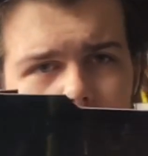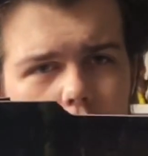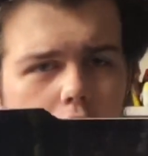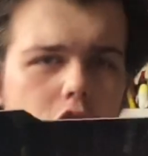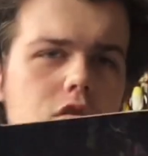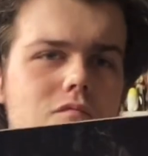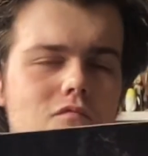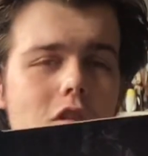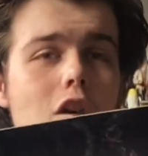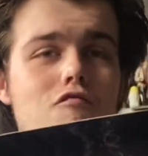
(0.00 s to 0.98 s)
or
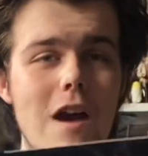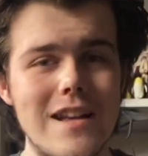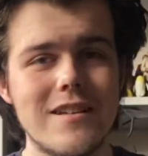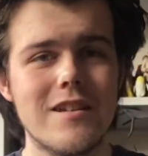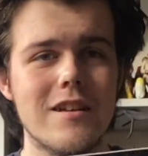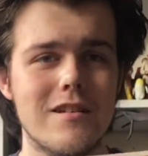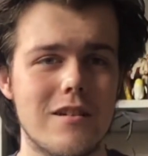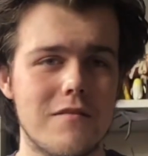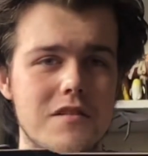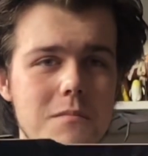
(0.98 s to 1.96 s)
a render
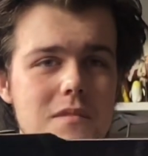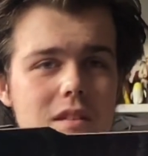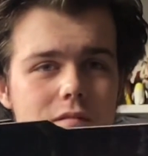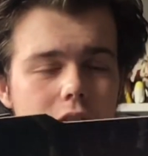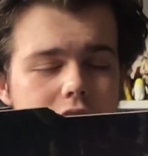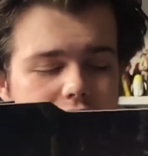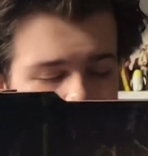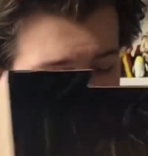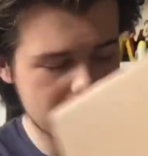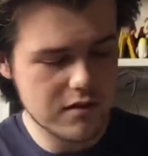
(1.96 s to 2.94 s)
of something very
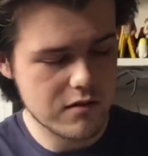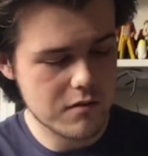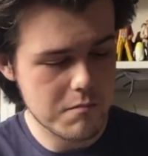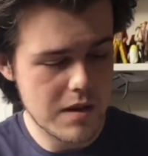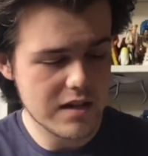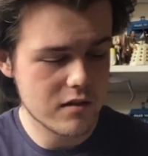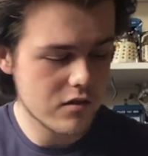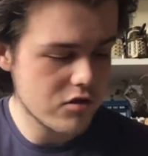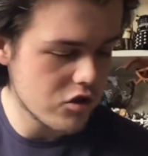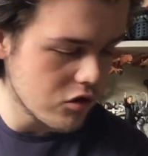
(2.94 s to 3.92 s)
similar to the Mechanus
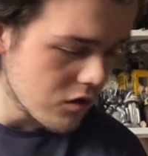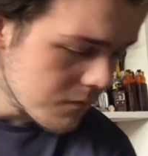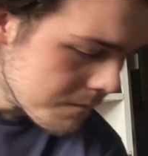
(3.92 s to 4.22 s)
Jungle.